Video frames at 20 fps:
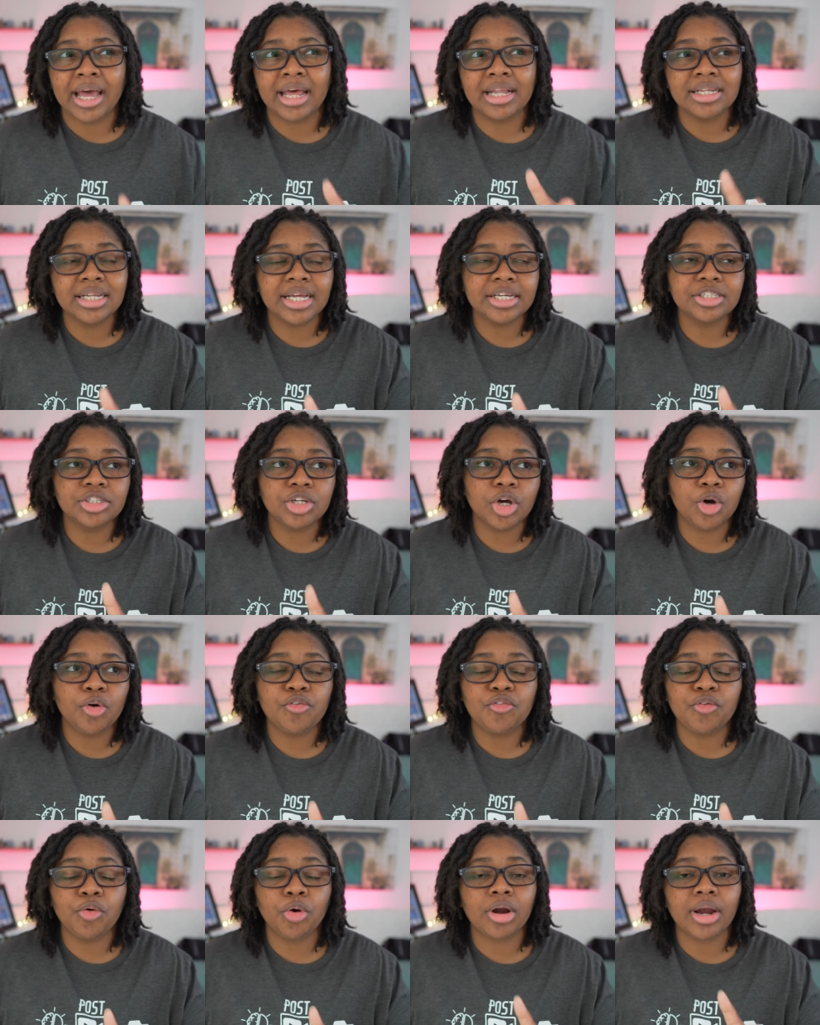And let's go
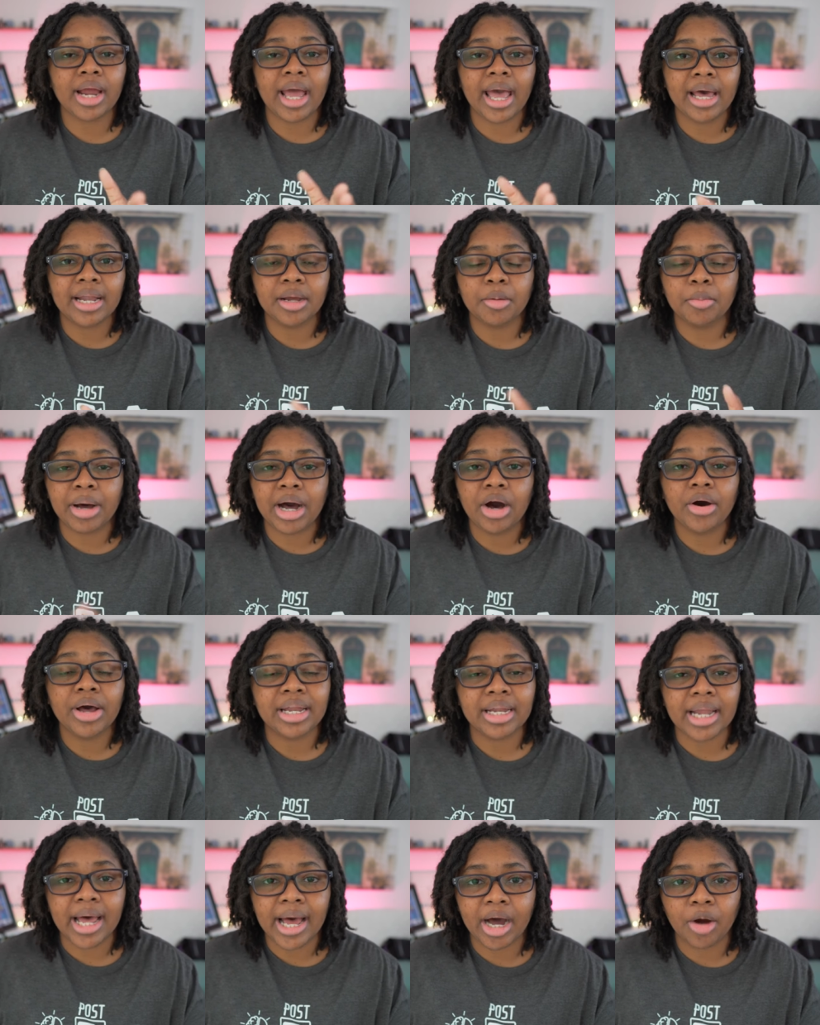for at about
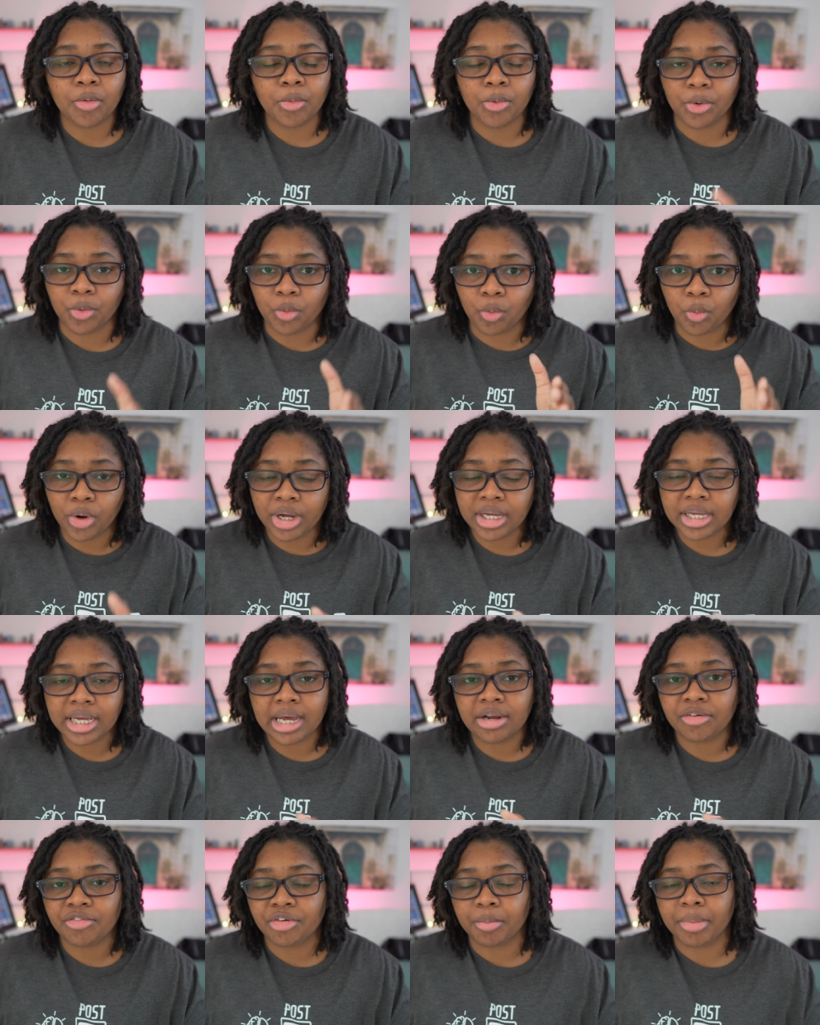an hour, what
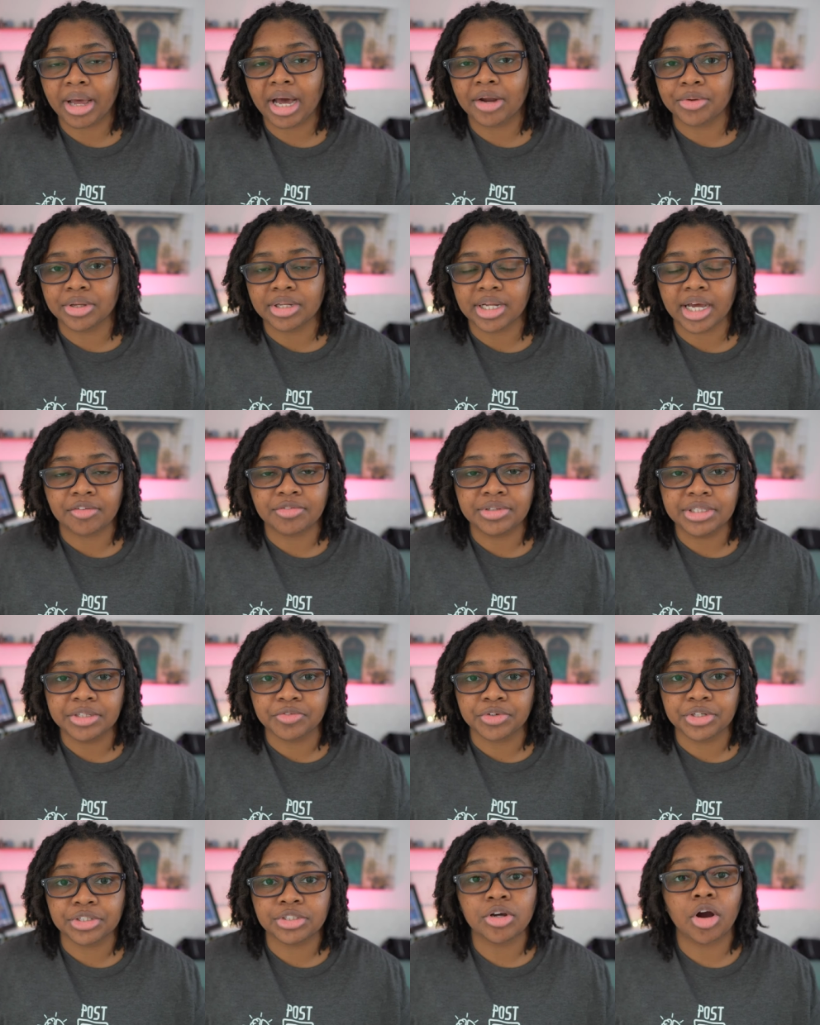kind of a battery life
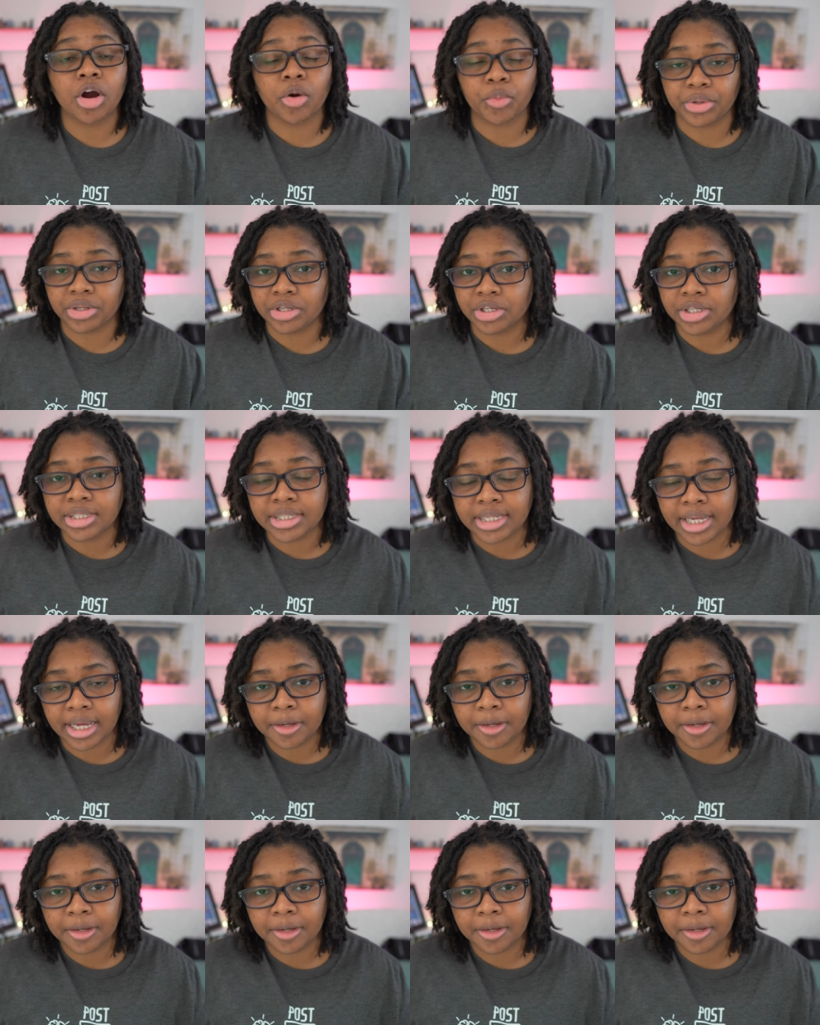difference are we looking